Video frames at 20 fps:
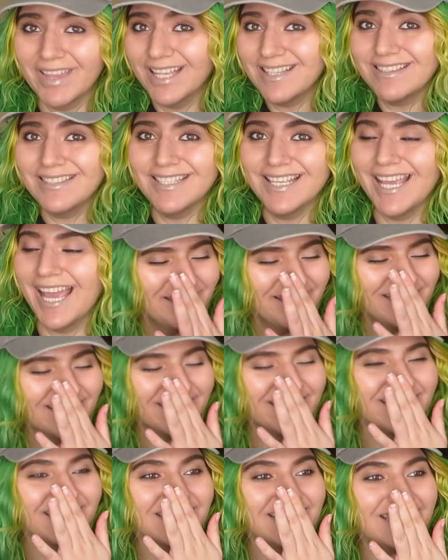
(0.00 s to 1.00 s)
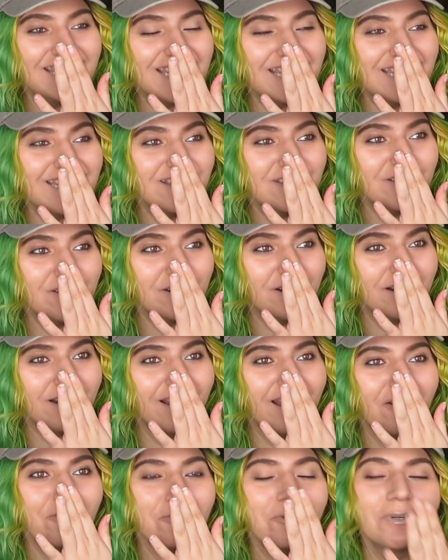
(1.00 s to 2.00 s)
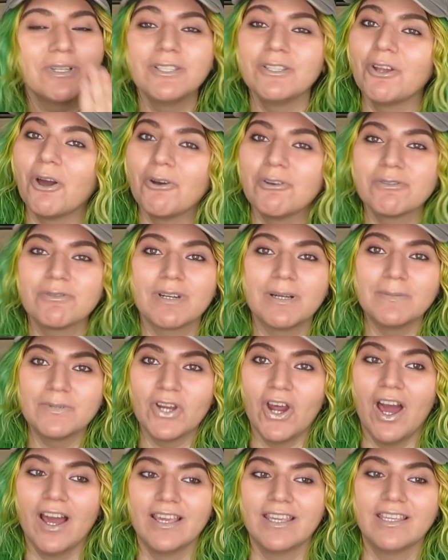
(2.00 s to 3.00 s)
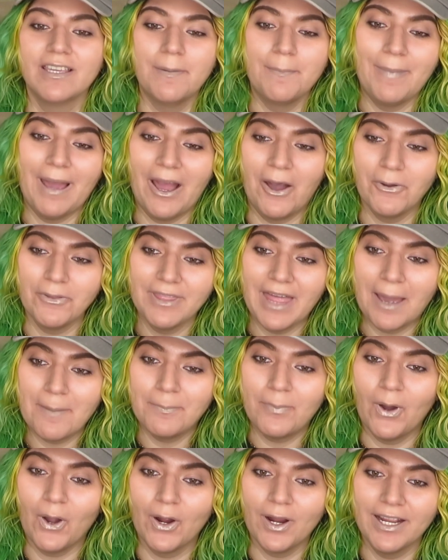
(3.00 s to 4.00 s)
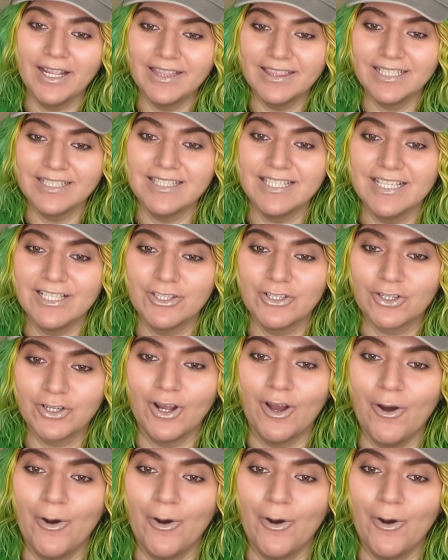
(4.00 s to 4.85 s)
That's it. The teaser, everyone knows what I'm talking about. That part in the teaser.